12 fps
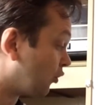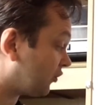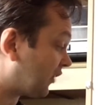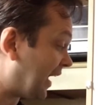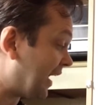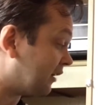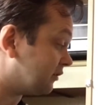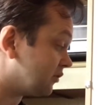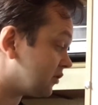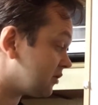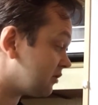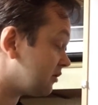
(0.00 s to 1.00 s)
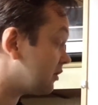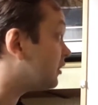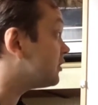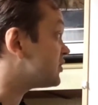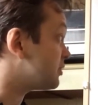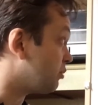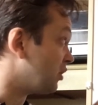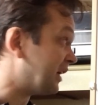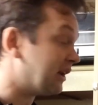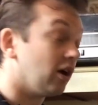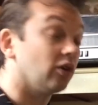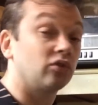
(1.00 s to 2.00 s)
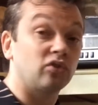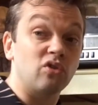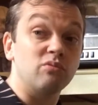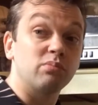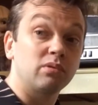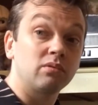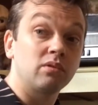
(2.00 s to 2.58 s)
sound to put in our soup.